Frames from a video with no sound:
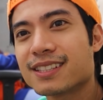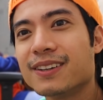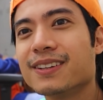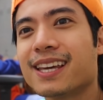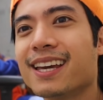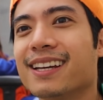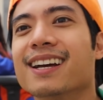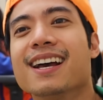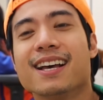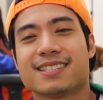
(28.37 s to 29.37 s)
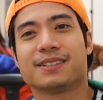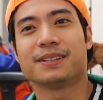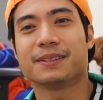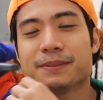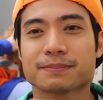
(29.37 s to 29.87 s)
Okay,
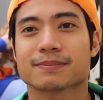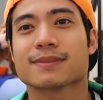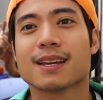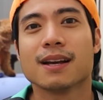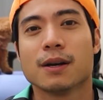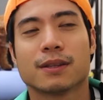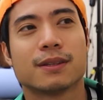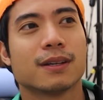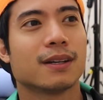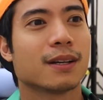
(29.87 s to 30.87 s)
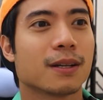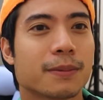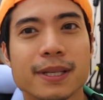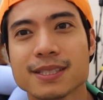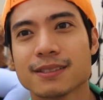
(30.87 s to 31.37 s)
so the
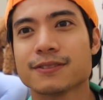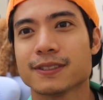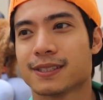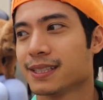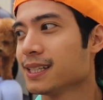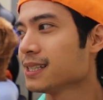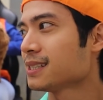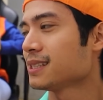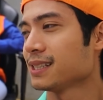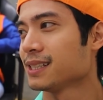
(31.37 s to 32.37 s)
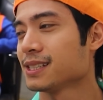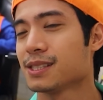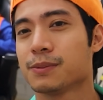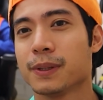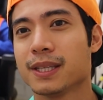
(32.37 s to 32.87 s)
reason for this
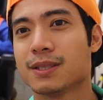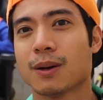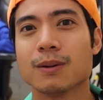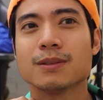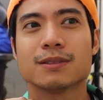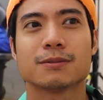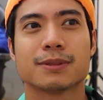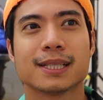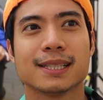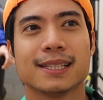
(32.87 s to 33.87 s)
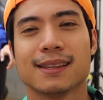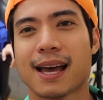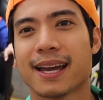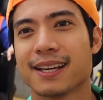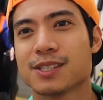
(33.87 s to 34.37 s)
is we don't really
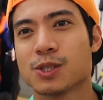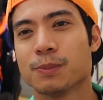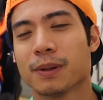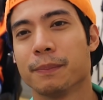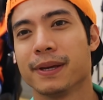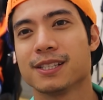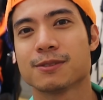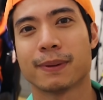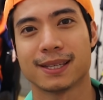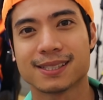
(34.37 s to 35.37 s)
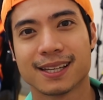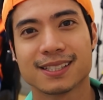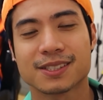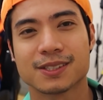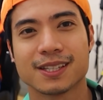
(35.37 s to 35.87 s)
like super big
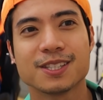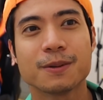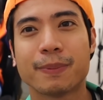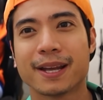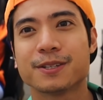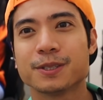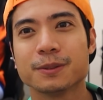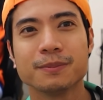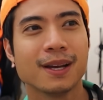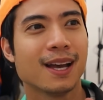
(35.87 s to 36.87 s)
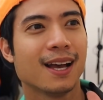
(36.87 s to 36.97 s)
spaces because in your bedroom,